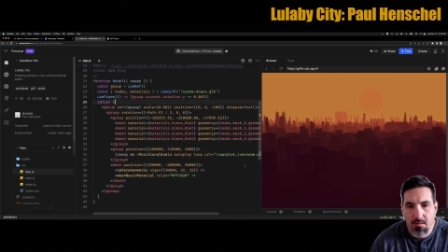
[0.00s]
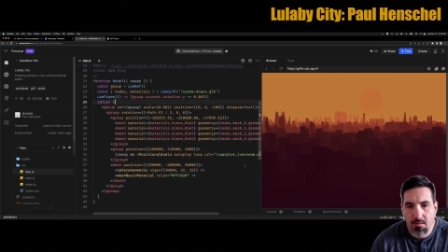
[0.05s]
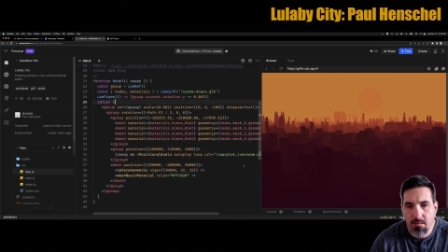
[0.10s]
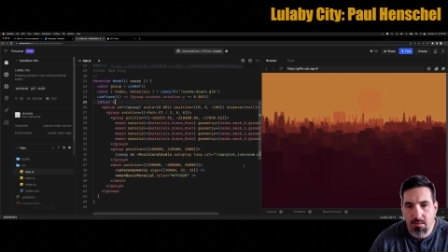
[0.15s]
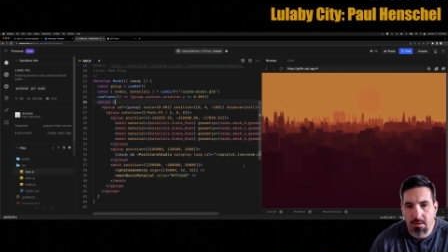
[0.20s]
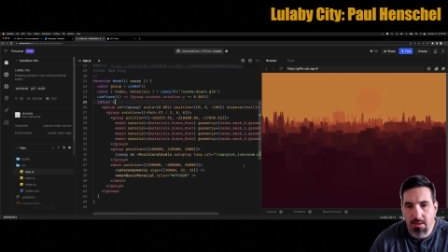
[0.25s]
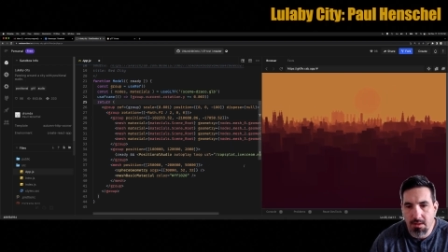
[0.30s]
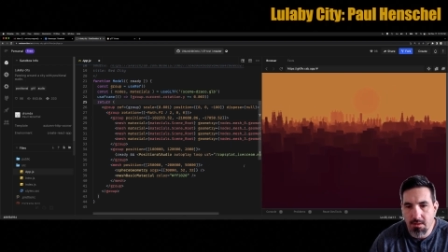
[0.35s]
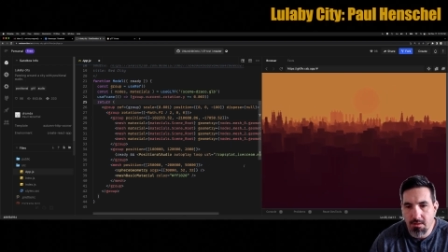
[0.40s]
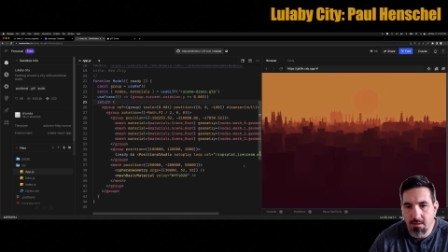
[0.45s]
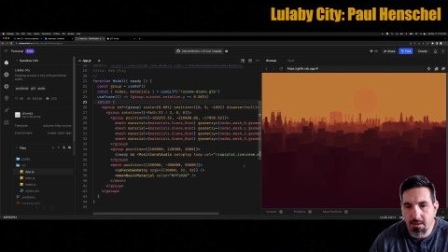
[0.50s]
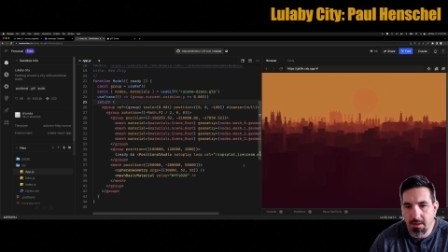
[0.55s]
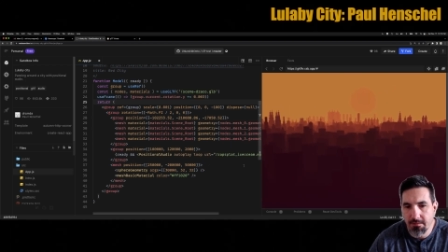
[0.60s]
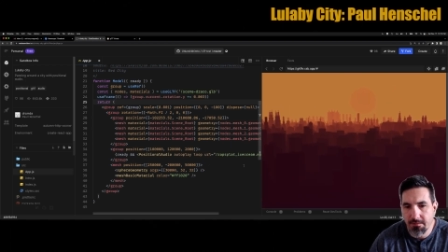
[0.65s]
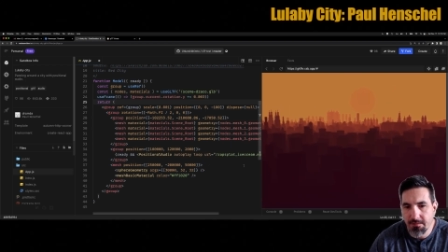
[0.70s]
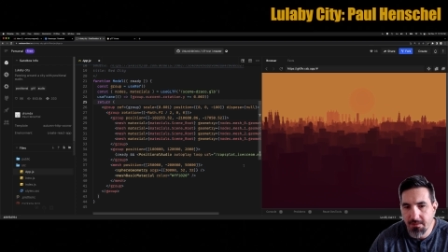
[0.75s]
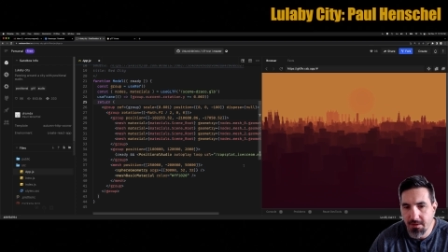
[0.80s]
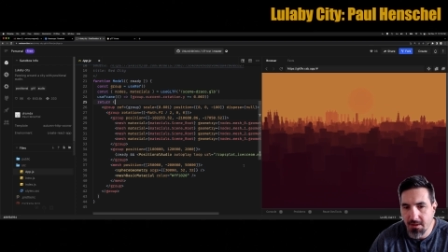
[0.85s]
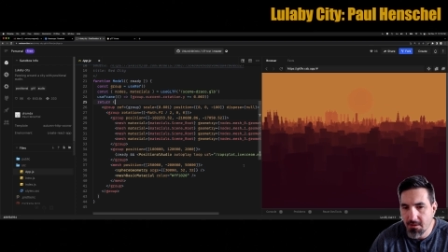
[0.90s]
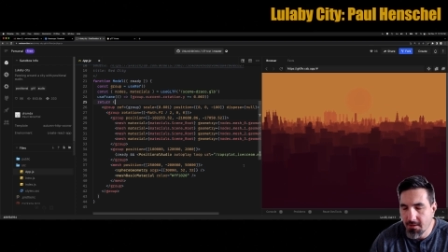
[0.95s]
when trying
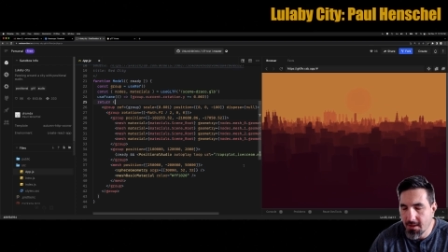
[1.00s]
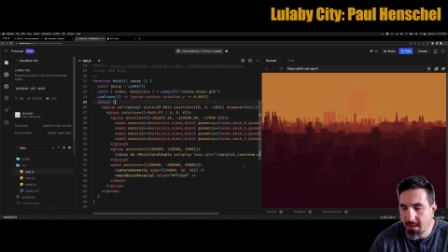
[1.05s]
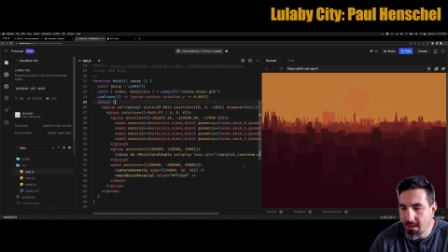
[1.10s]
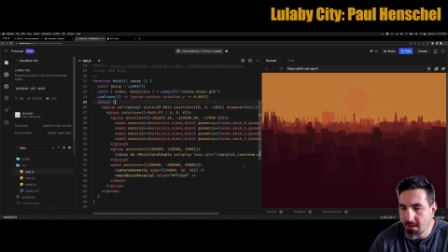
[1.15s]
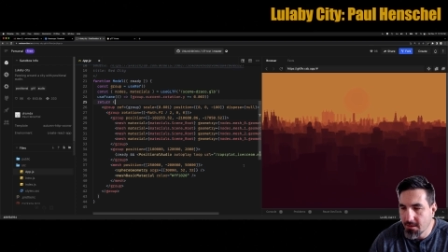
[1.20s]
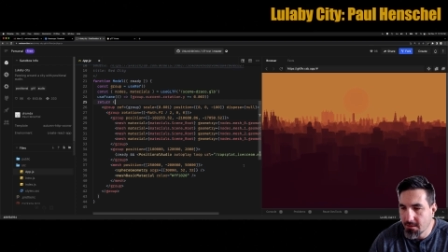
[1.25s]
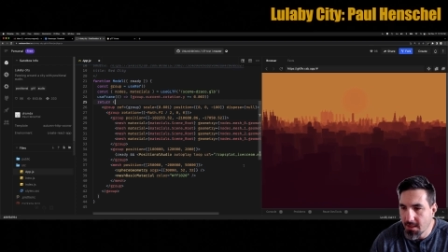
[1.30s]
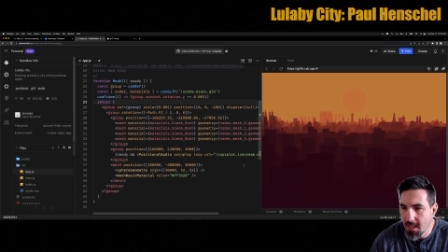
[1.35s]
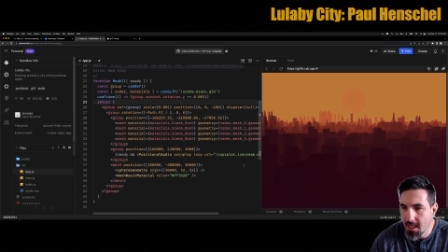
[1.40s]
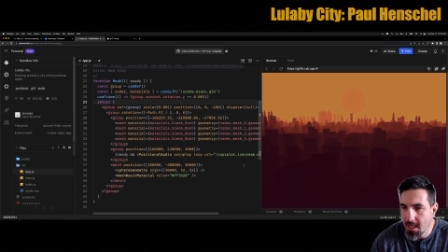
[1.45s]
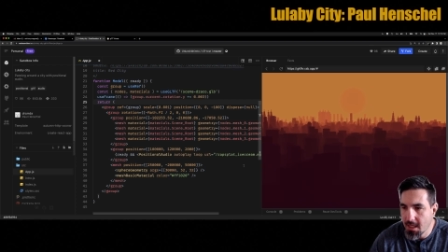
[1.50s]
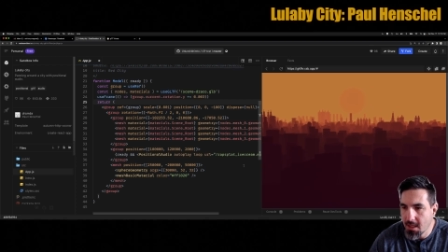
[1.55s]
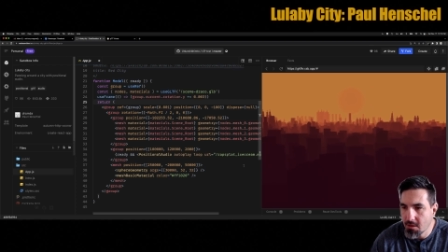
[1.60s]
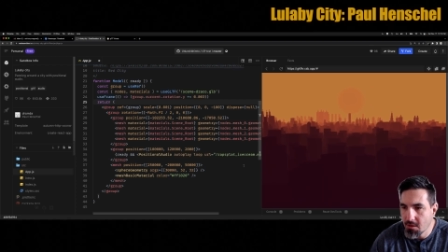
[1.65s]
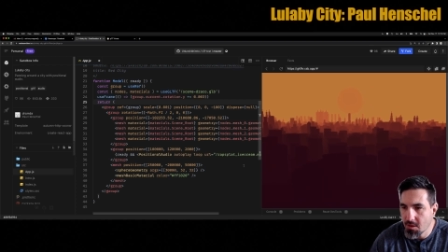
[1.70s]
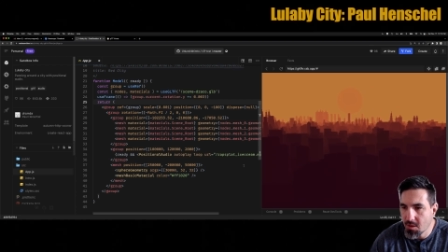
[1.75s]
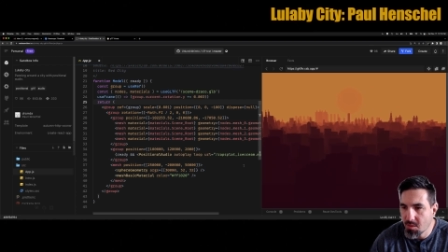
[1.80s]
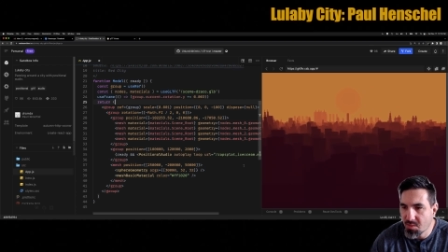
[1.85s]
to figure out how a